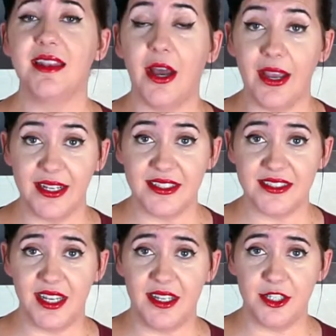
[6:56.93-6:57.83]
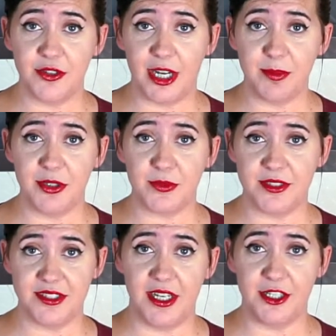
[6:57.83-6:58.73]
Now, any Italian grandmother
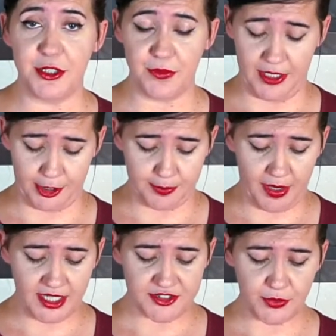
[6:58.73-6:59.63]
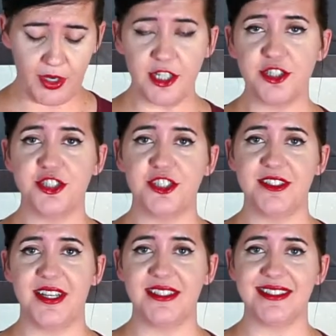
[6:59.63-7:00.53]
will tell you that your pasta water
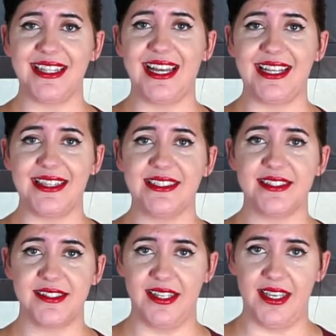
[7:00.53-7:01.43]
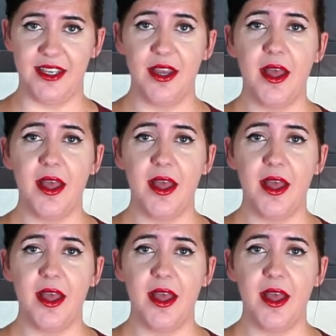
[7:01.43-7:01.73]
should taste like the sea.